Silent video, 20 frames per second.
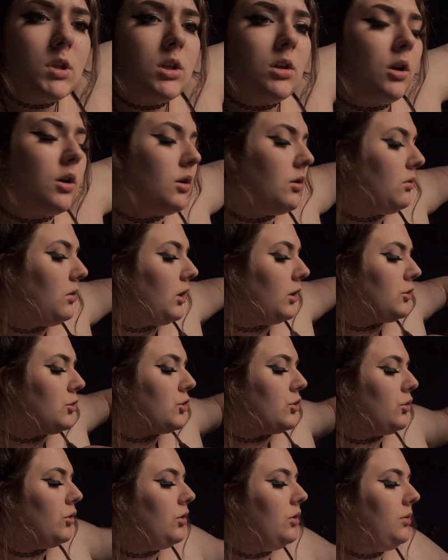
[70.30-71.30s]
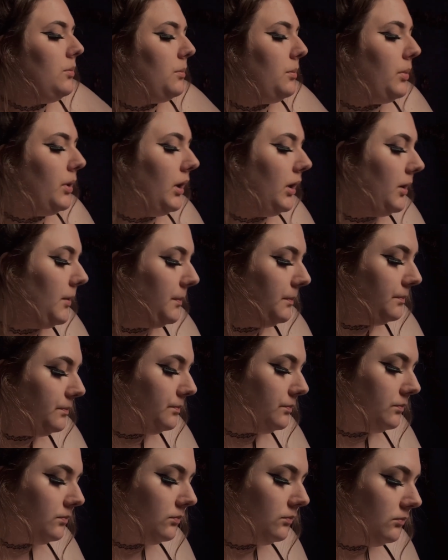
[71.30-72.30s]
unsure, but
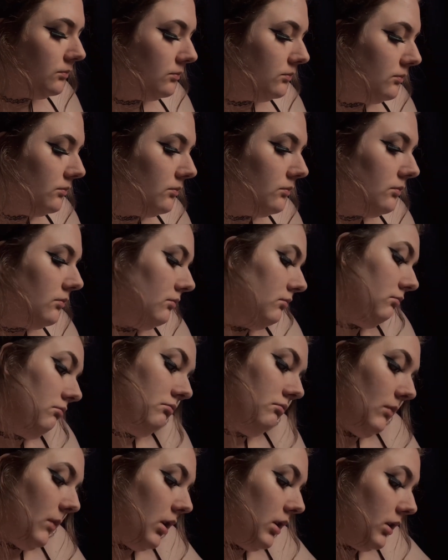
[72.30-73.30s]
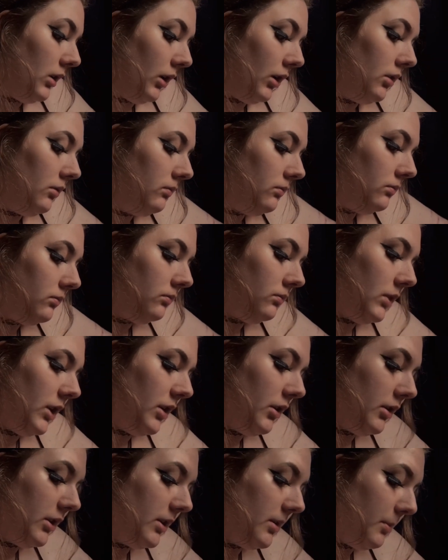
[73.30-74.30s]
you know,
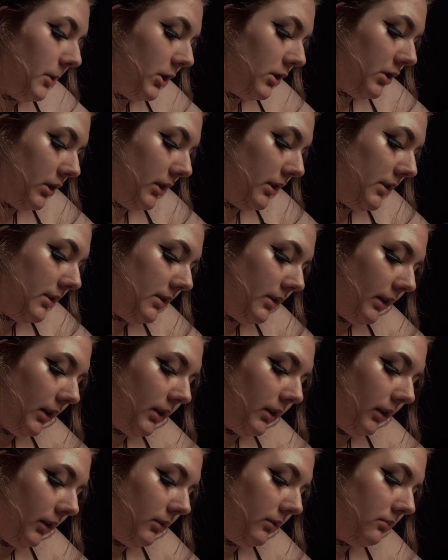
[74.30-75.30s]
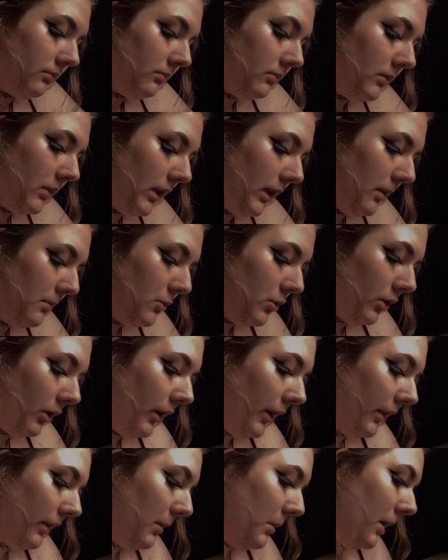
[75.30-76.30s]
they're only sponges. I can keep
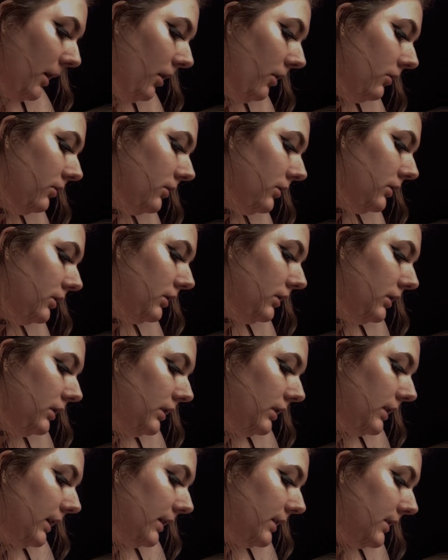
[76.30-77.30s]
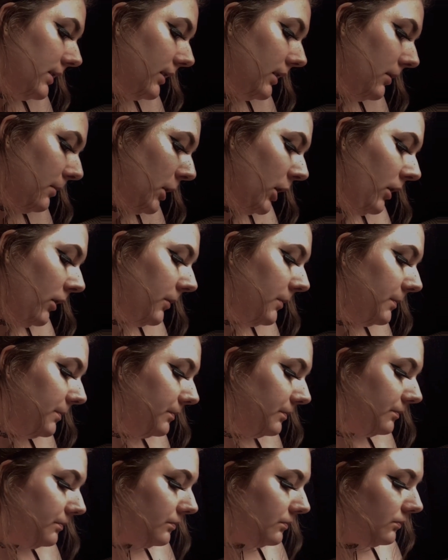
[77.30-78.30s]
trying them out, testing them out,
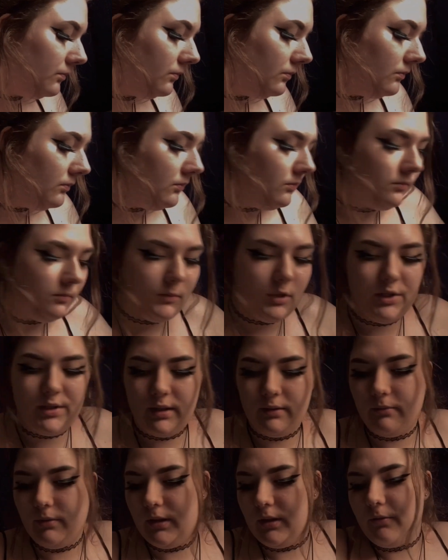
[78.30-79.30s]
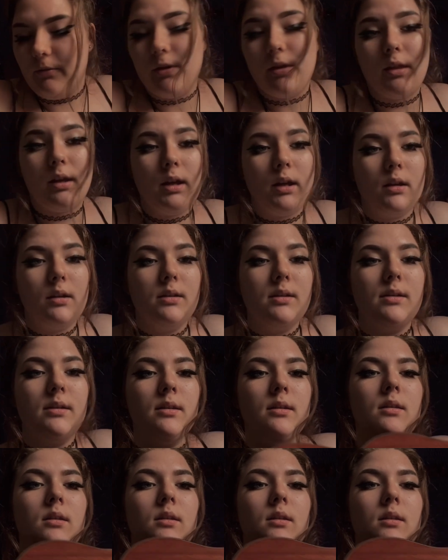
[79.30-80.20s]
using for different things.